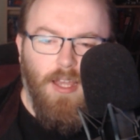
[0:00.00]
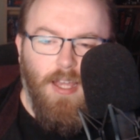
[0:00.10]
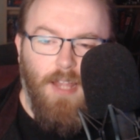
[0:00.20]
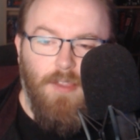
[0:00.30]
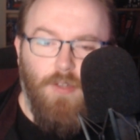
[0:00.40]

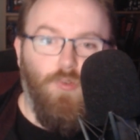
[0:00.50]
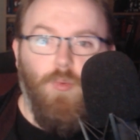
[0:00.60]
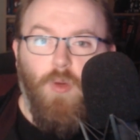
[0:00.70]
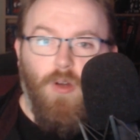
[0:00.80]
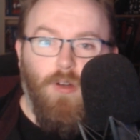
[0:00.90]
And the
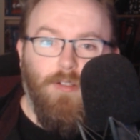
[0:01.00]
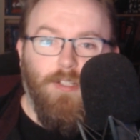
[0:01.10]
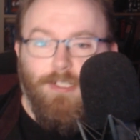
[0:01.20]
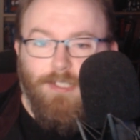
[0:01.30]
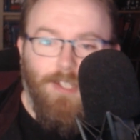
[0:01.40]
reward
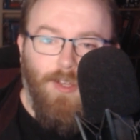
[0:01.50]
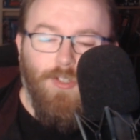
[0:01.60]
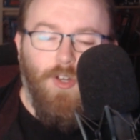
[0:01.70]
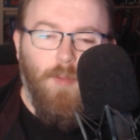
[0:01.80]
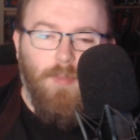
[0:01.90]
is that they all
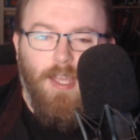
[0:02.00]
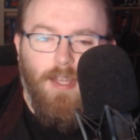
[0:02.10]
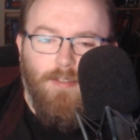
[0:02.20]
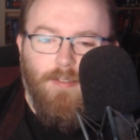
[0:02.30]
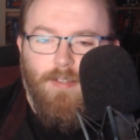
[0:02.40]
turn up
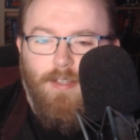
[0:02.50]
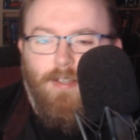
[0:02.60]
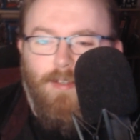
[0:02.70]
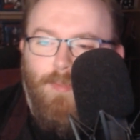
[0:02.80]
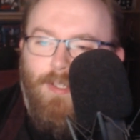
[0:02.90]
dead
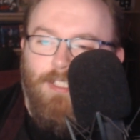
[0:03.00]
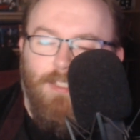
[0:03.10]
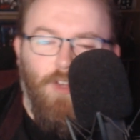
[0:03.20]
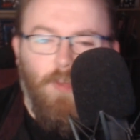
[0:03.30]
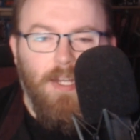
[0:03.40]
because
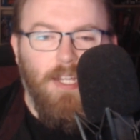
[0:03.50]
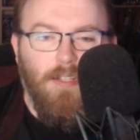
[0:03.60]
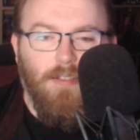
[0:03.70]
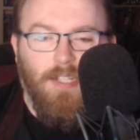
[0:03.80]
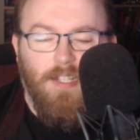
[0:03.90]
they've all been
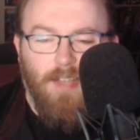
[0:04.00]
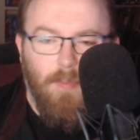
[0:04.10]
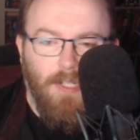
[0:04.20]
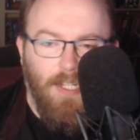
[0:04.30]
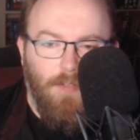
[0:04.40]
eating the
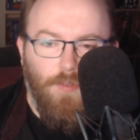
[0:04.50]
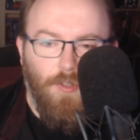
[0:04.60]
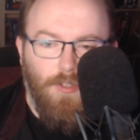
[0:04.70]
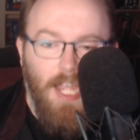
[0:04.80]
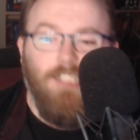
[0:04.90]
contaminated
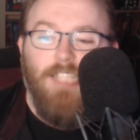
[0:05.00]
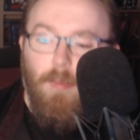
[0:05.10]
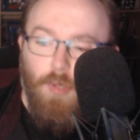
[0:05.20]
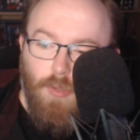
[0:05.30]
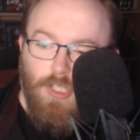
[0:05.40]
food,
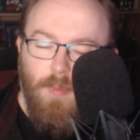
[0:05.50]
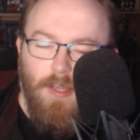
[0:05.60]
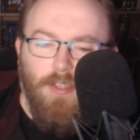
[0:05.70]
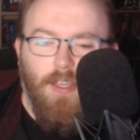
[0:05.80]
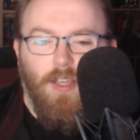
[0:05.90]
except
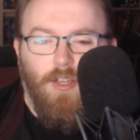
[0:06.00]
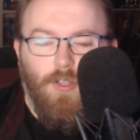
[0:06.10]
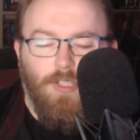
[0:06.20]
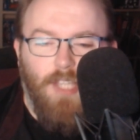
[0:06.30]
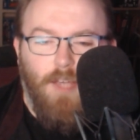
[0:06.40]
Goldsmith,
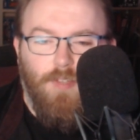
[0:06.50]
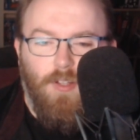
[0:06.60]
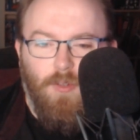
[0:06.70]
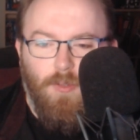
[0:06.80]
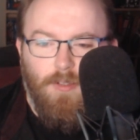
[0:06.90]
who's left
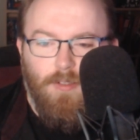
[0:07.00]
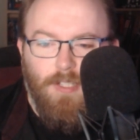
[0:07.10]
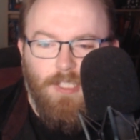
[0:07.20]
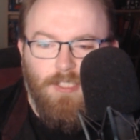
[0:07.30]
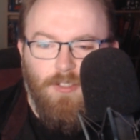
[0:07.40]
alone.
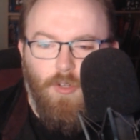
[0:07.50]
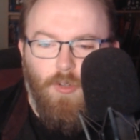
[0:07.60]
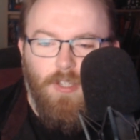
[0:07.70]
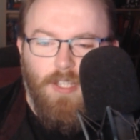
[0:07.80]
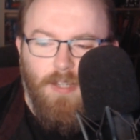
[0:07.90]
He's a
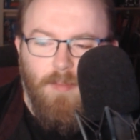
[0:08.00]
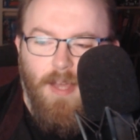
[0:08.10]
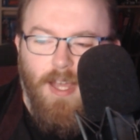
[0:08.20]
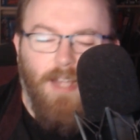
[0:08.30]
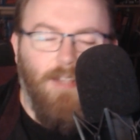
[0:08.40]
lonely
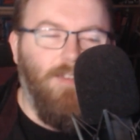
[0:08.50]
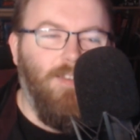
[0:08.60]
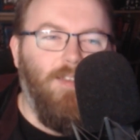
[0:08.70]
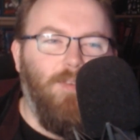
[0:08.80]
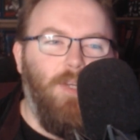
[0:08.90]

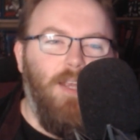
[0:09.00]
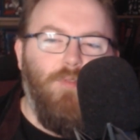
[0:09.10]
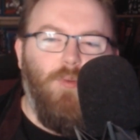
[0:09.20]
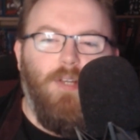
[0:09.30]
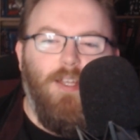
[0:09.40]
man when
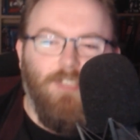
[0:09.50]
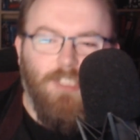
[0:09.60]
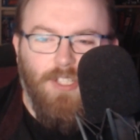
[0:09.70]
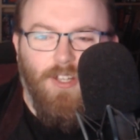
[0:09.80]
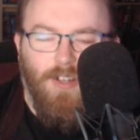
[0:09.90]
everyone else
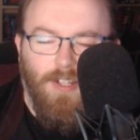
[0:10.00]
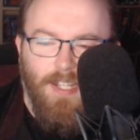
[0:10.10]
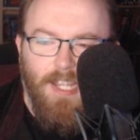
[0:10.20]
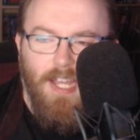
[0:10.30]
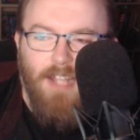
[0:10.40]
is gone at
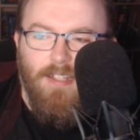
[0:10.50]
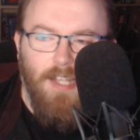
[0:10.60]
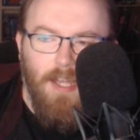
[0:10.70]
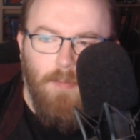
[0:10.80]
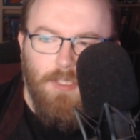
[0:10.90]
the end of
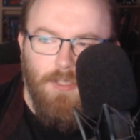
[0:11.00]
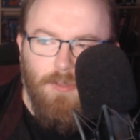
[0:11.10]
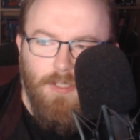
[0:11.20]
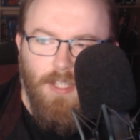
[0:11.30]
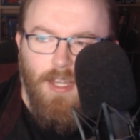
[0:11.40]
the
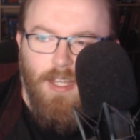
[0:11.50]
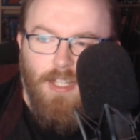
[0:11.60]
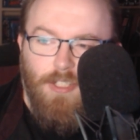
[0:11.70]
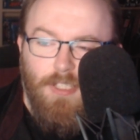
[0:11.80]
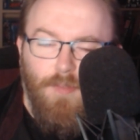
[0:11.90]
episode.
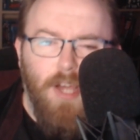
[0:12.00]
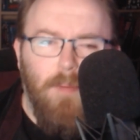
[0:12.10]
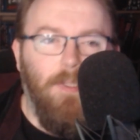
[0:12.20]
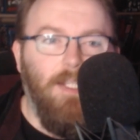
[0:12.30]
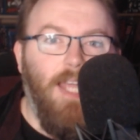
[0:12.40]
So it's a very
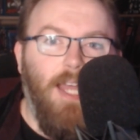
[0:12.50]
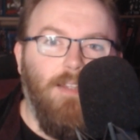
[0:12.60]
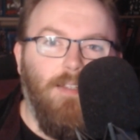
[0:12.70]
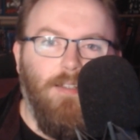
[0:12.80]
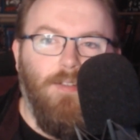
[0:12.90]
bleak
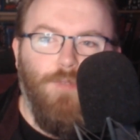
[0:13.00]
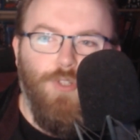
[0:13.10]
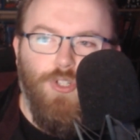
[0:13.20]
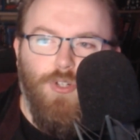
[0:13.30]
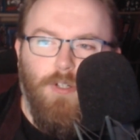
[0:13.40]
ending, for
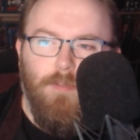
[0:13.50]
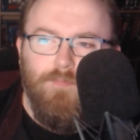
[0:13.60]
sure.